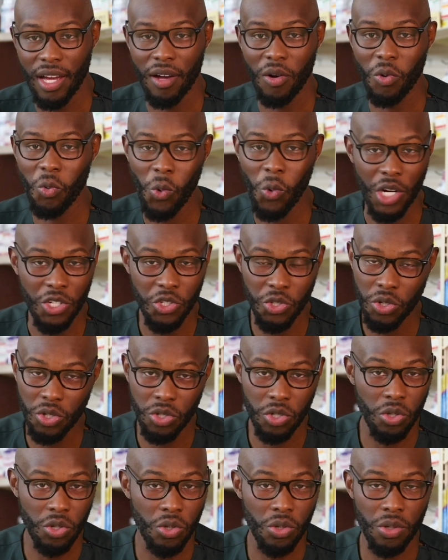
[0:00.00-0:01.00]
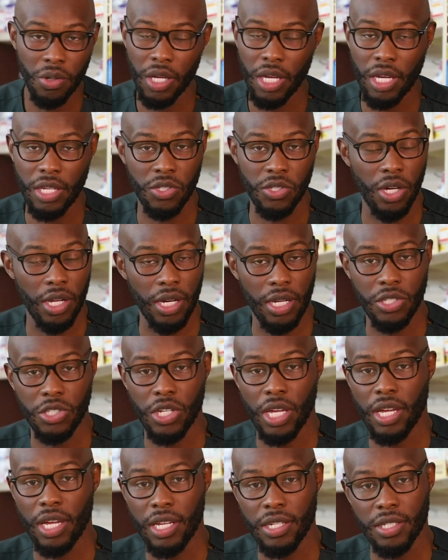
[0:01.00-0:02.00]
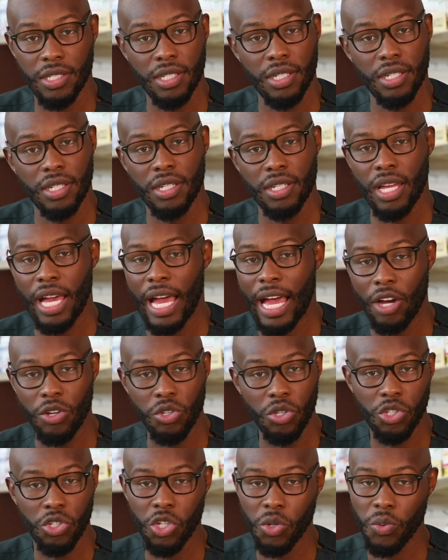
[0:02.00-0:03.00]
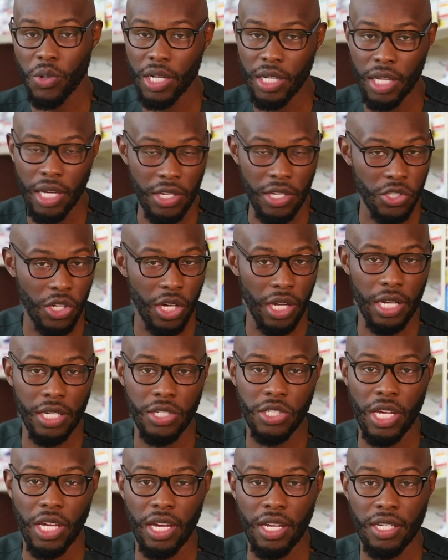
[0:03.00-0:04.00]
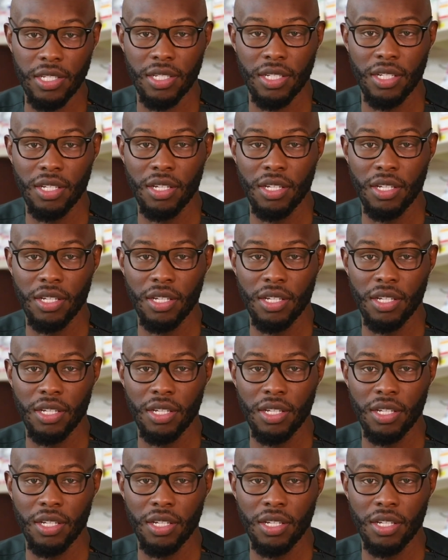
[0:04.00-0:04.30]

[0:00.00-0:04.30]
What you do is going to change. How you do it is going to change.